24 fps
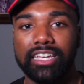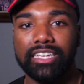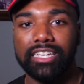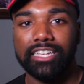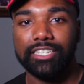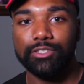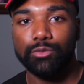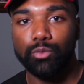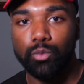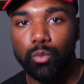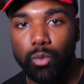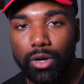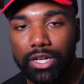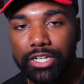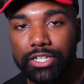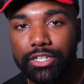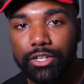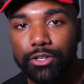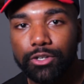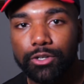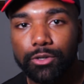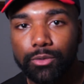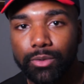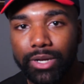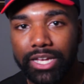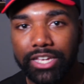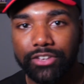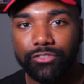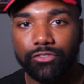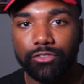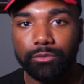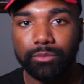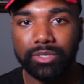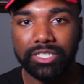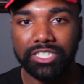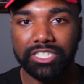is one note away
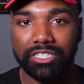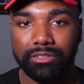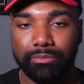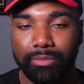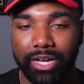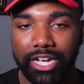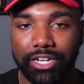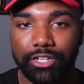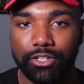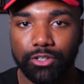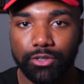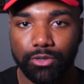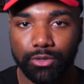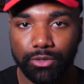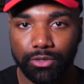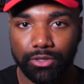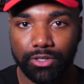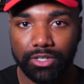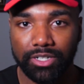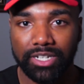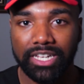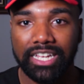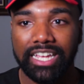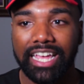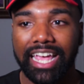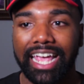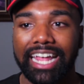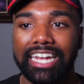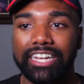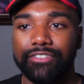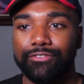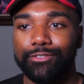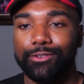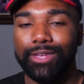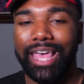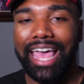from a G minor chord, and
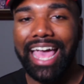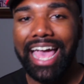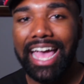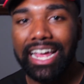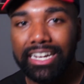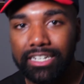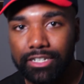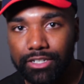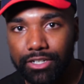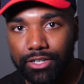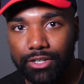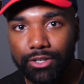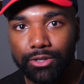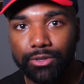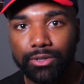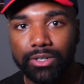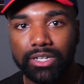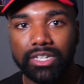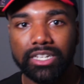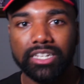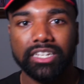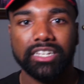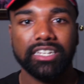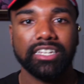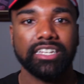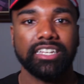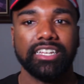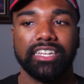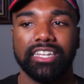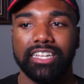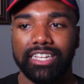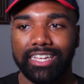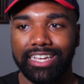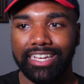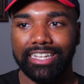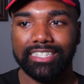if you add a note,
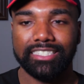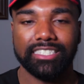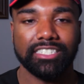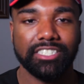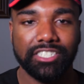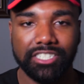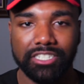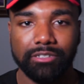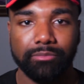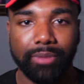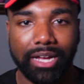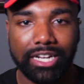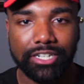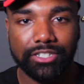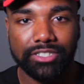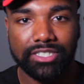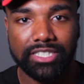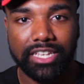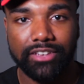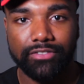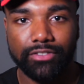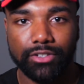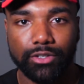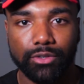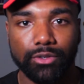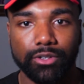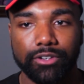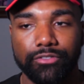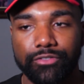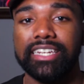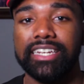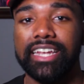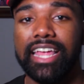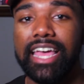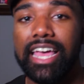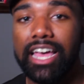it's a G minor 7 chord.
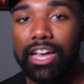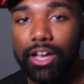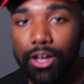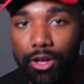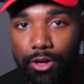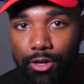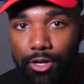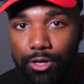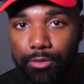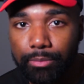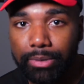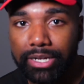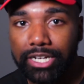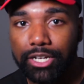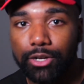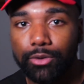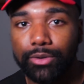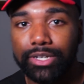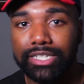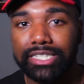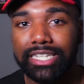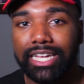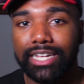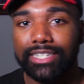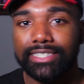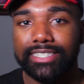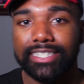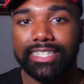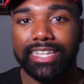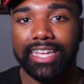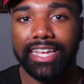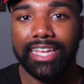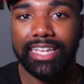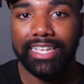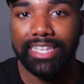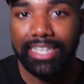Now, by going down to
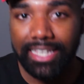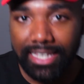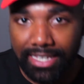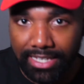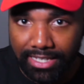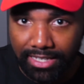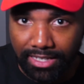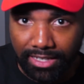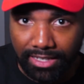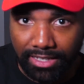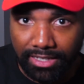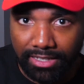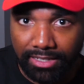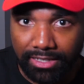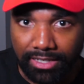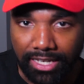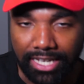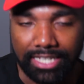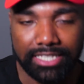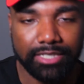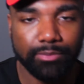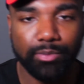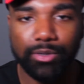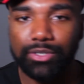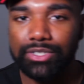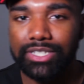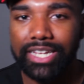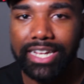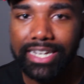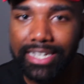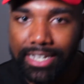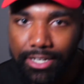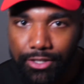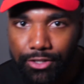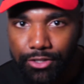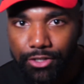that E, as opposed to
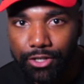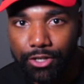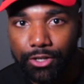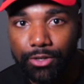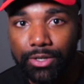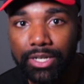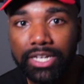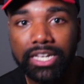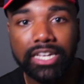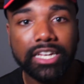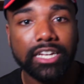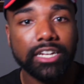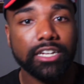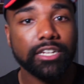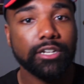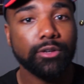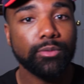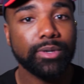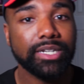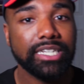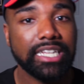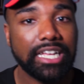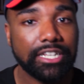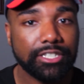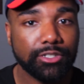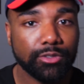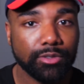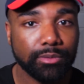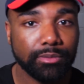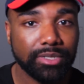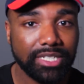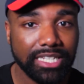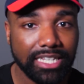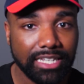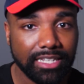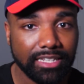any other note, could have went down to a
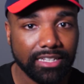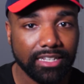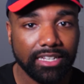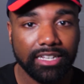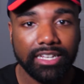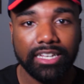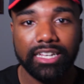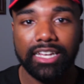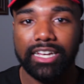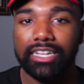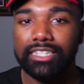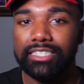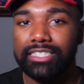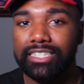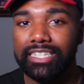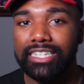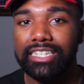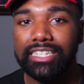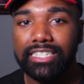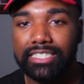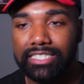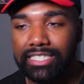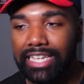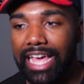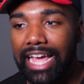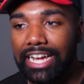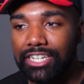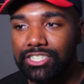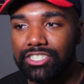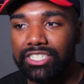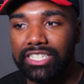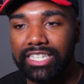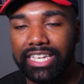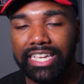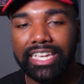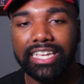D. A D is
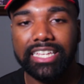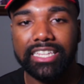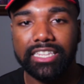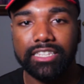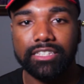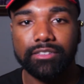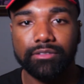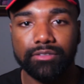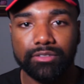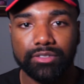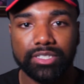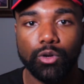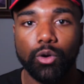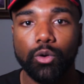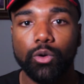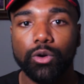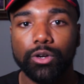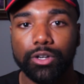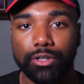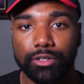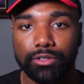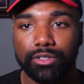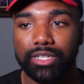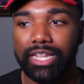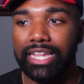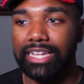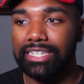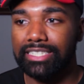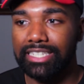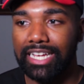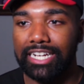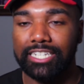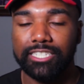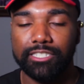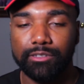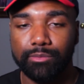actually in the chord that is
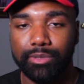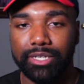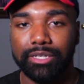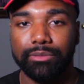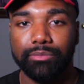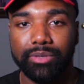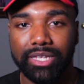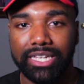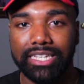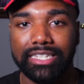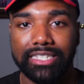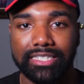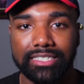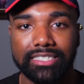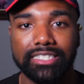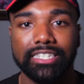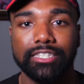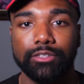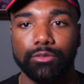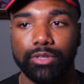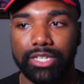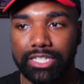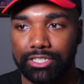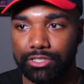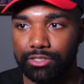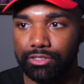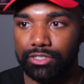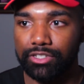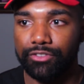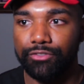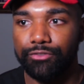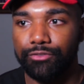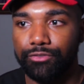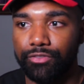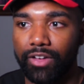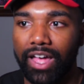actually being played in the synth that's
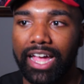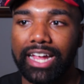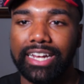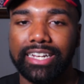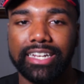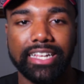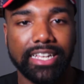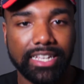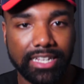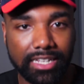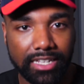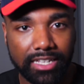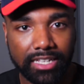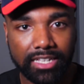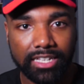defining